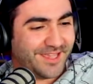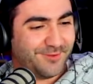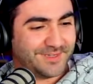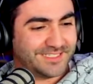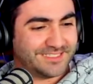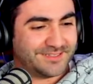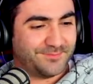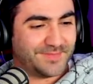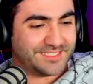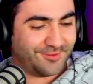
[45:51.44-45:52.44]
It was
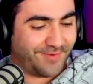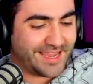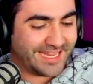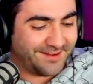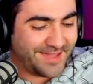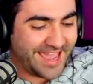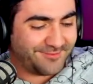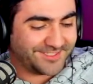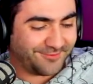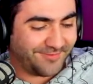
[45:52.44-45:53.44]
Regular Man.
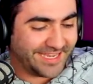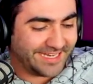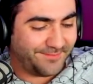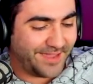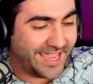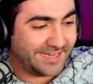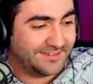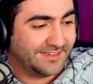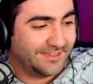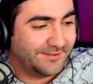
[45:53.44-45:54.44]
Was it Regular Man?
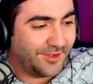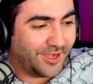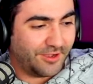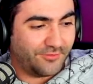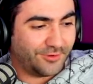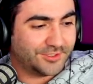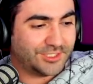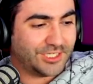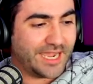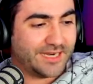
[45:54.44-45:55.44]
Over on
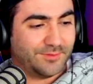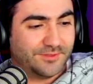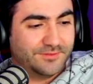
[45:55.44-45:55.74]
Chartable?